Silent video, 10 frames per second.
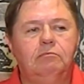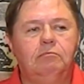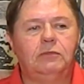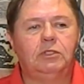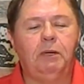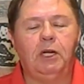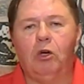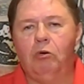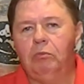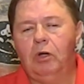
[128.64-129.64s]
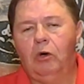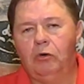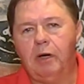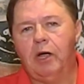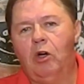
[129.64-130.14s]
it's being
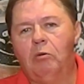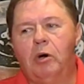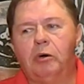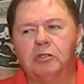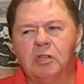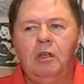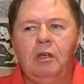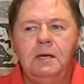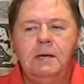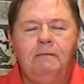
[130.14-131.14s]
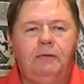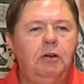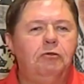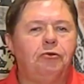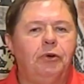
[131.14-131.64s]
owned by homeowners,
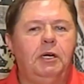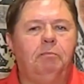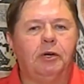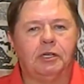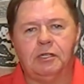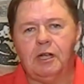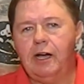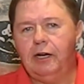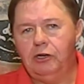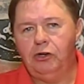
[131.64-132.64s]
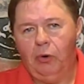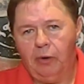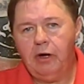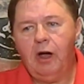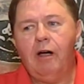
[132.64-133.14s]
feel free to put a sign in
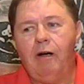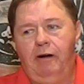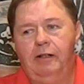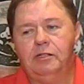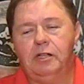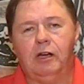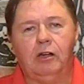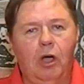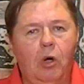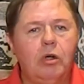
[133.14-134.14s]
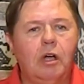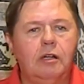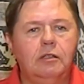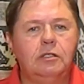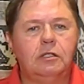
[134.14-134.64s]
your yard saying no
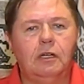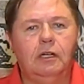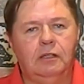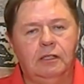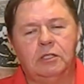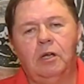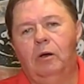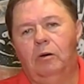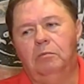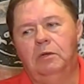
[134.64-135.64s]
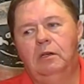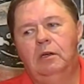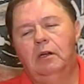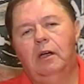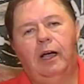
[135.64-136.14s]
guns in this home.
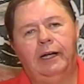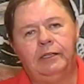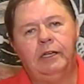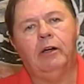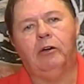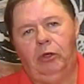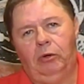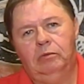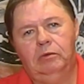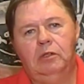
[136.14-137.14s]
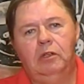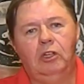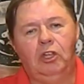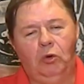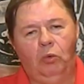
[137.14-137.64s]
I dare you.
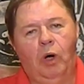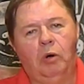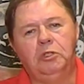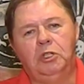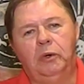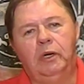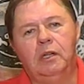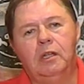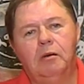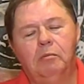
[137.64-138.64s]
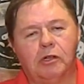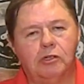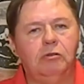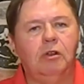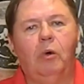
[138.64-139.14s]
You won't do it
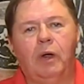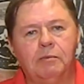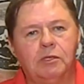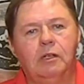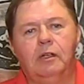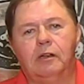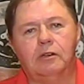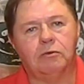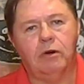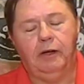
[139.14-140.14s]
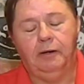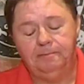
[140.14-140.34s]
because you know what I'm saying is right.